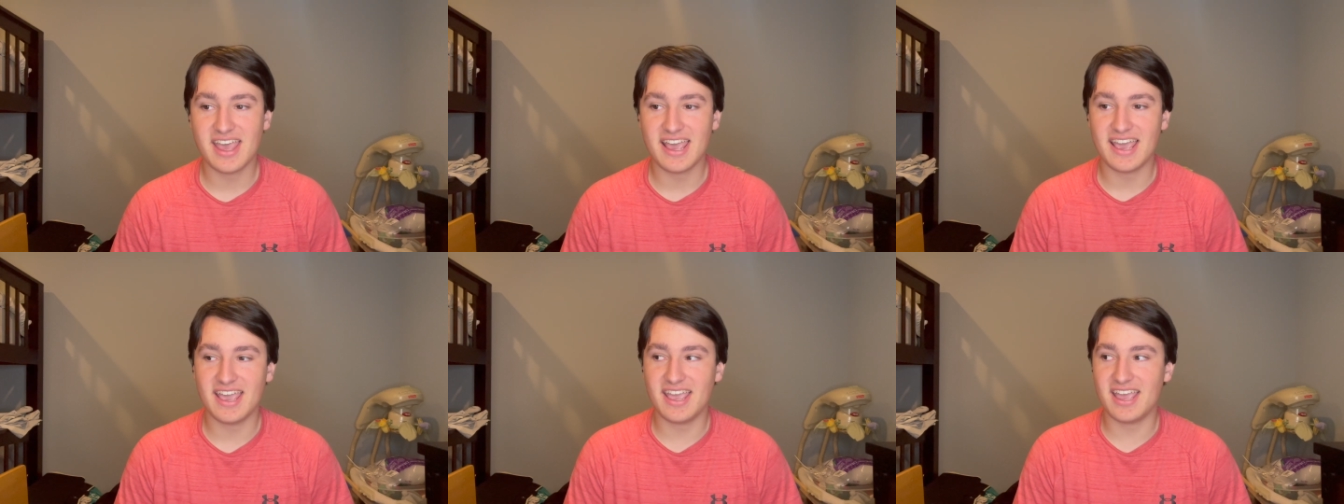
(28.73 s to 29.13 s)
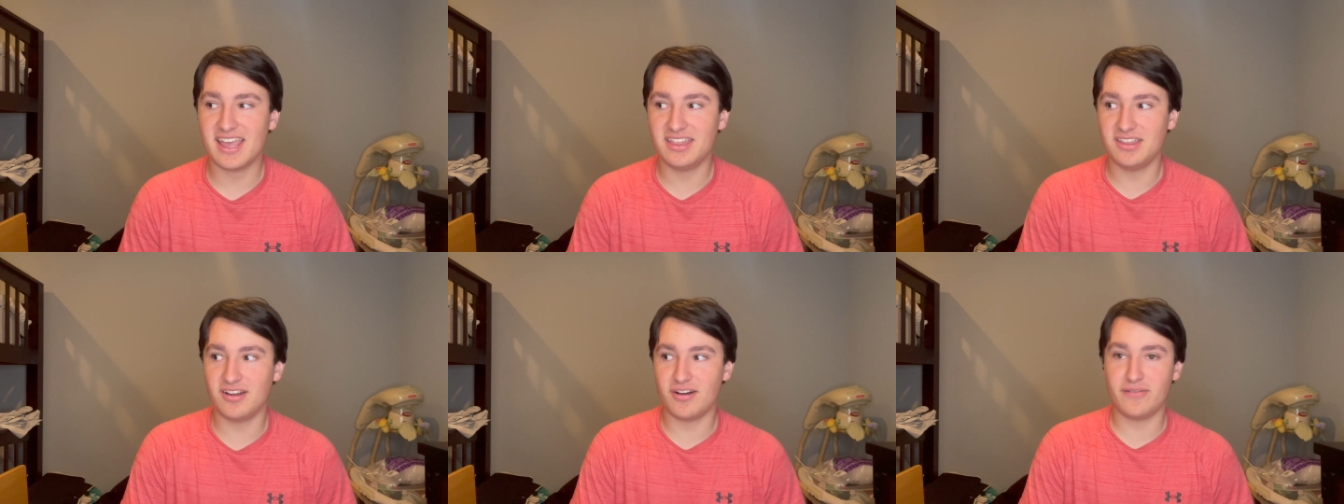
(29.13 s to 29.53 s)

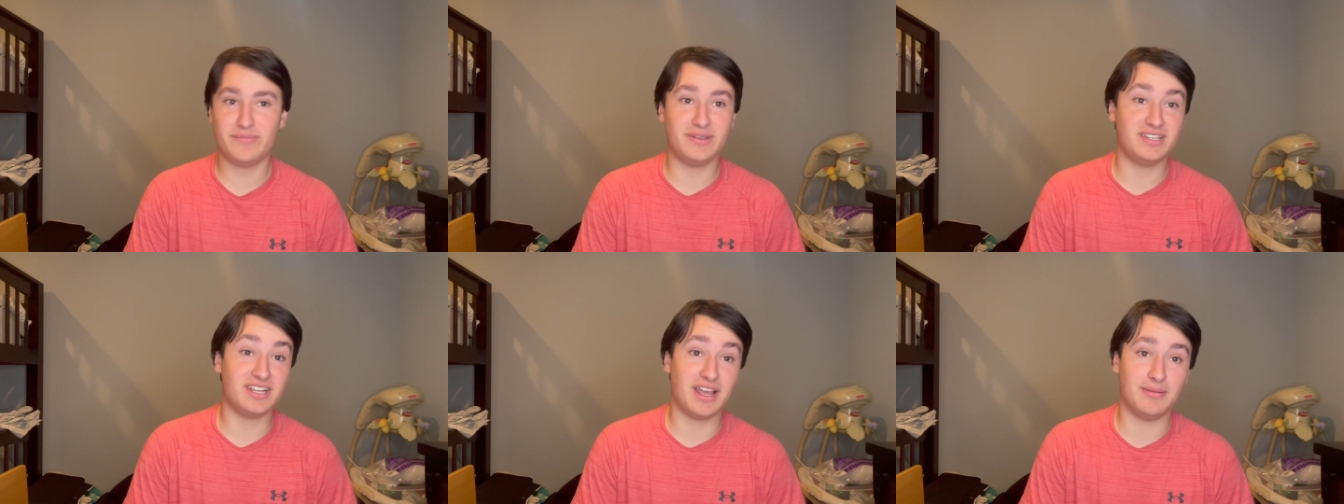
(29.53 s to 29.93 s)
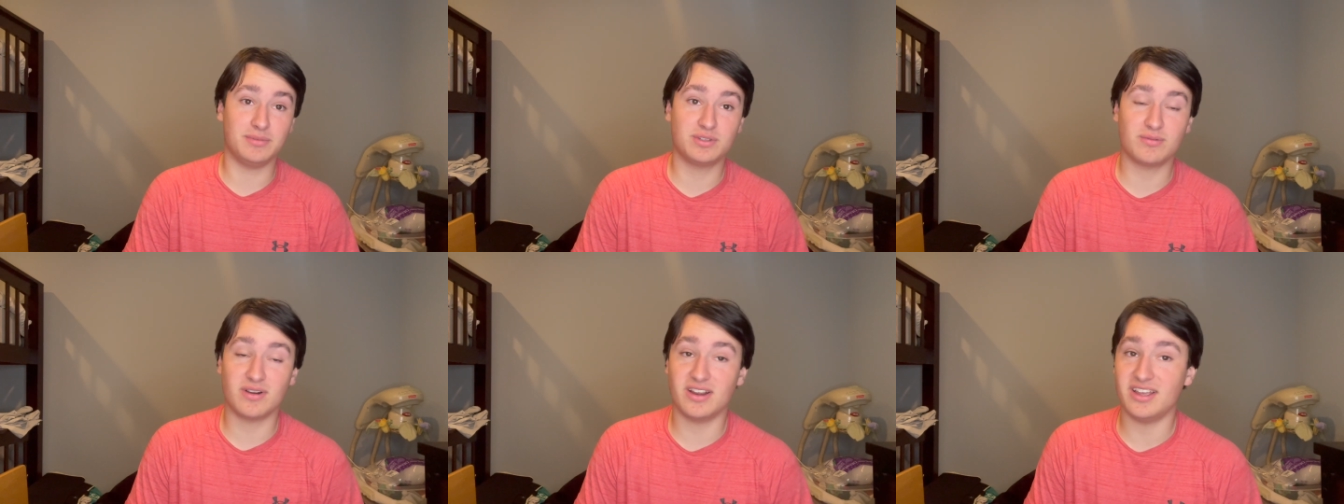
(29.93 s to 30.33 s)
And there have been
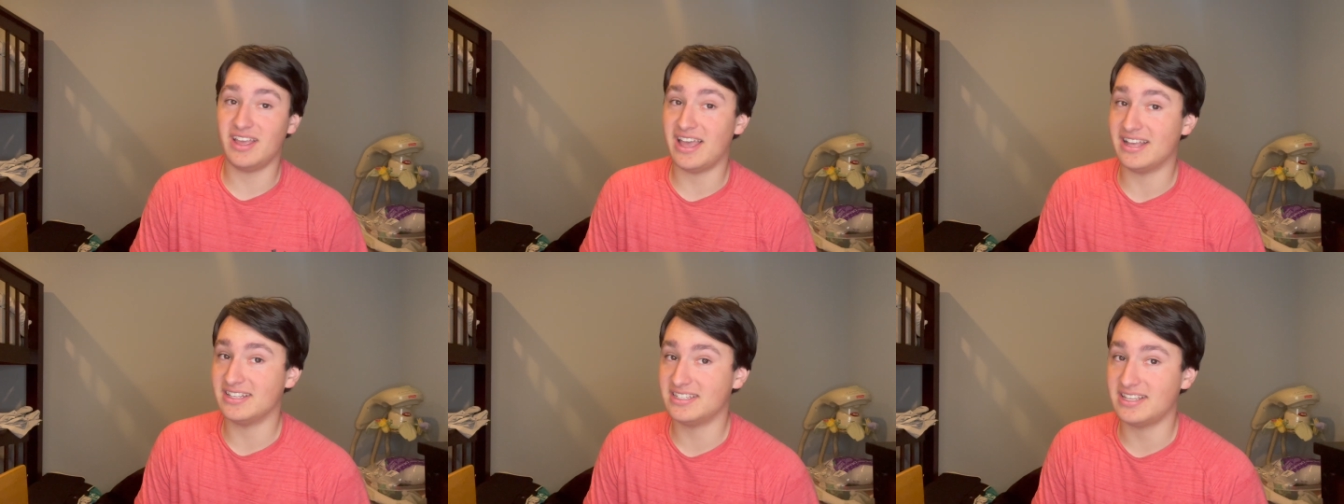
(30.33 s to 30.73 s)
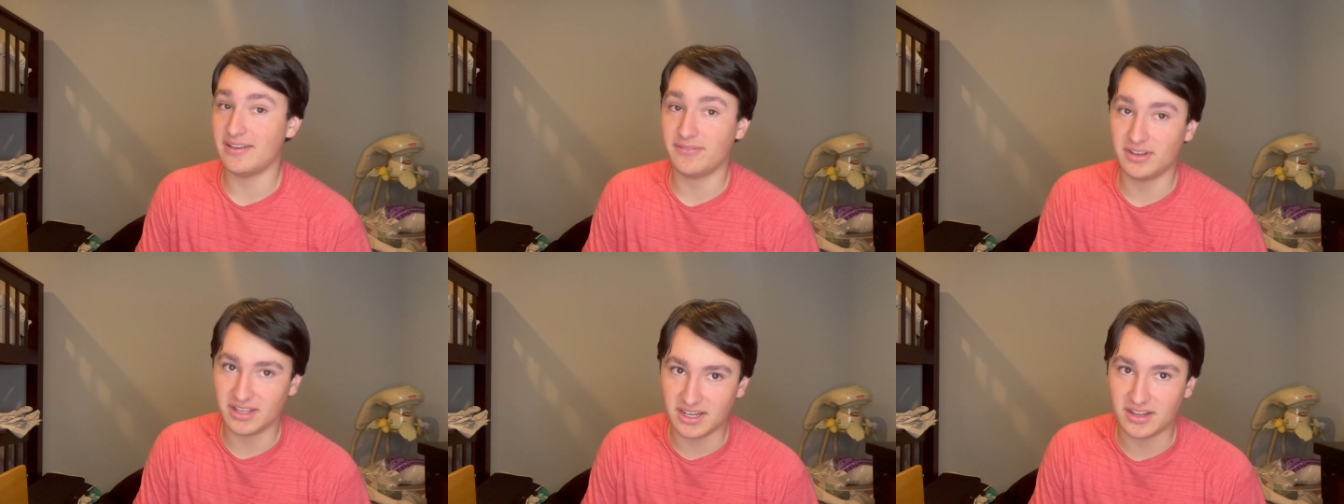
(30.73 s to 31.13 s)
times where it has
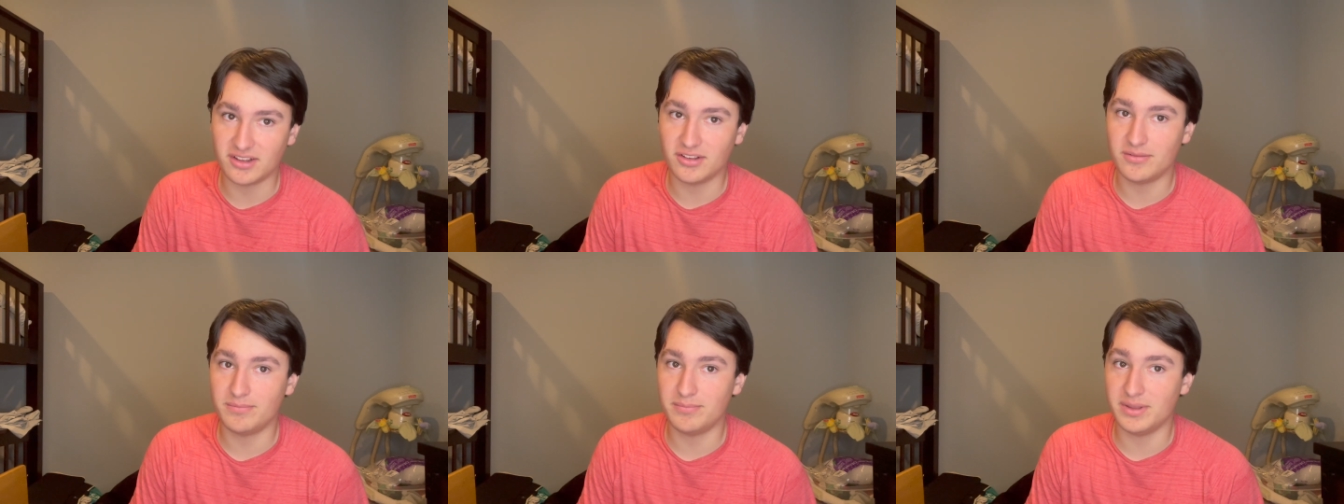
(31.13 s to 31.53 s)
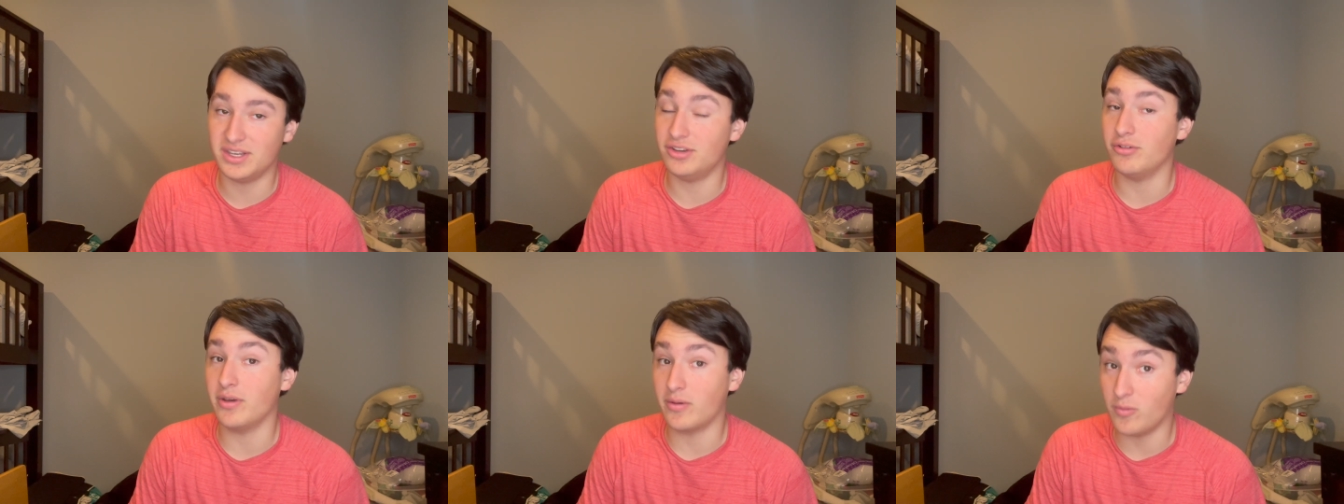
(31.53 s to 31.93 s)
definitely been
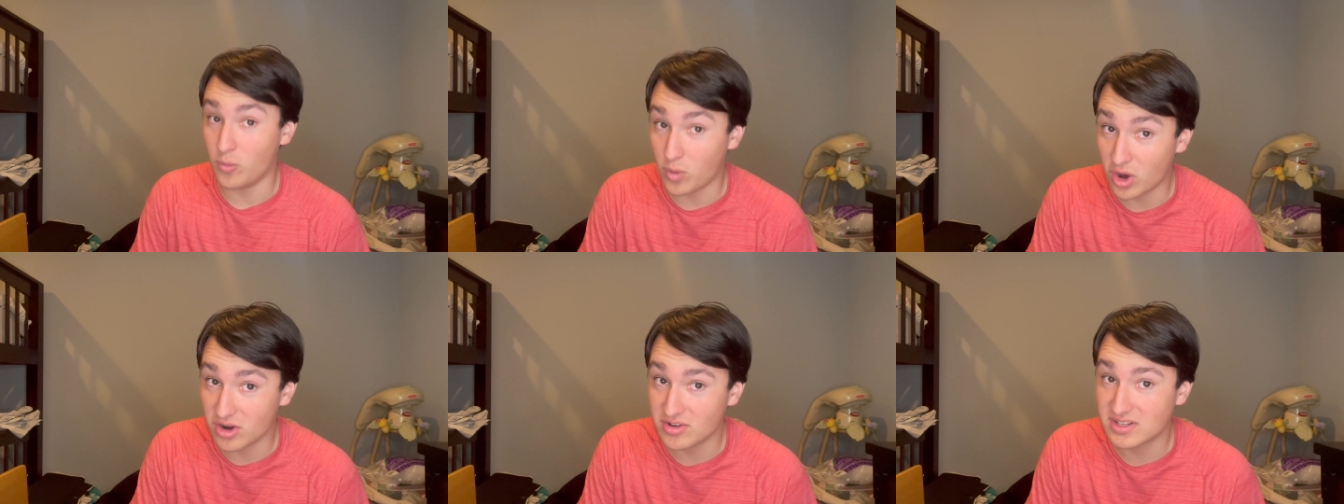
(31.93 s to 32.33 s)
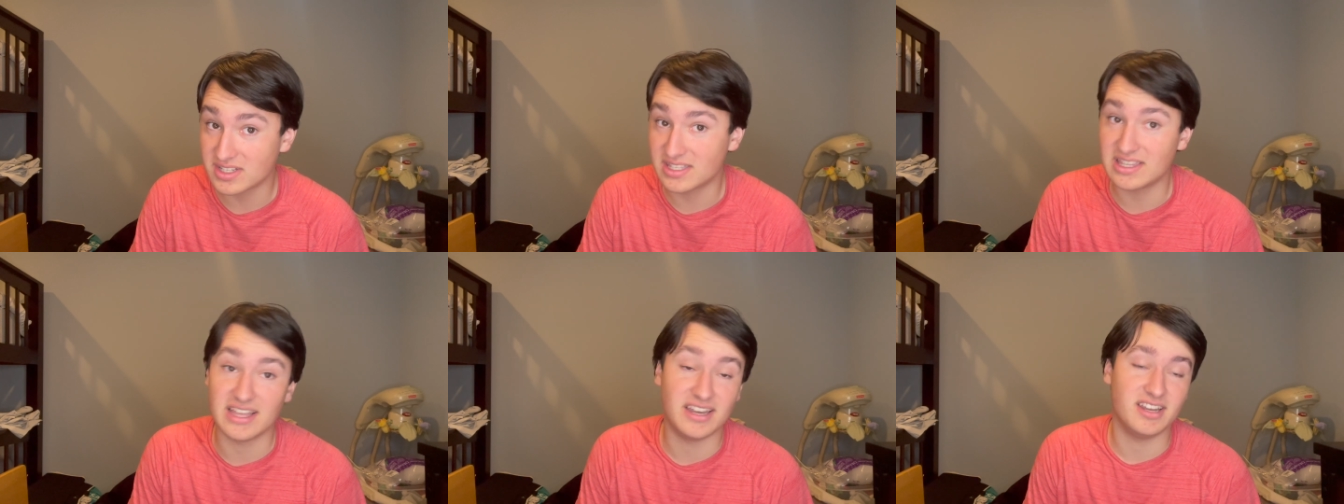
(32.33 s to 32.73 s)
doing
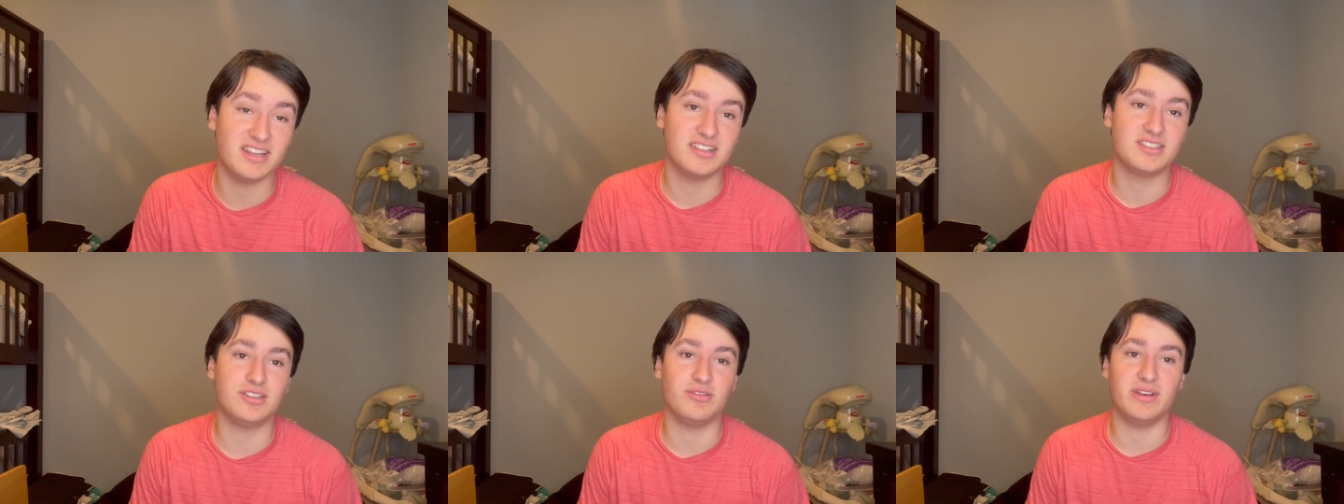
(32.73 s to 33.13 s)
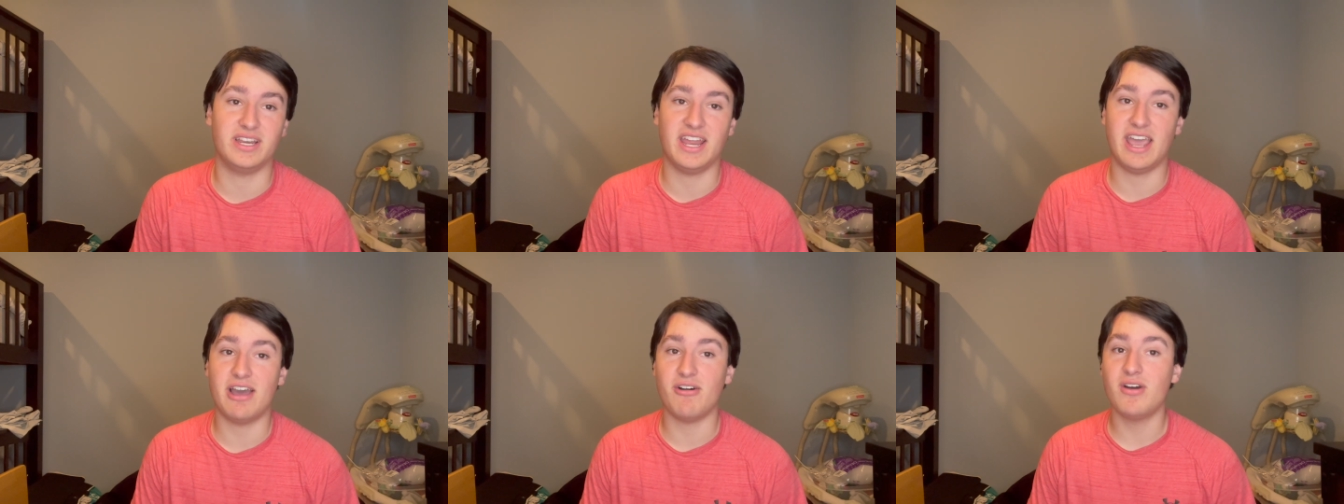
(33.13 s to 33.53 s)
worse than it is doing
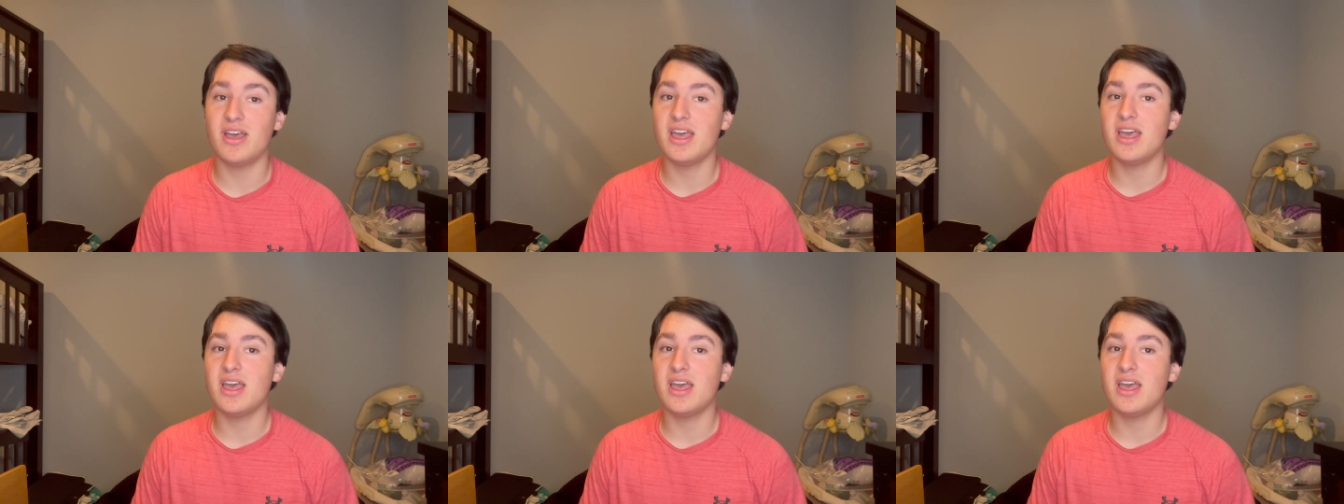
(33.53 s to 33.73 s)
now.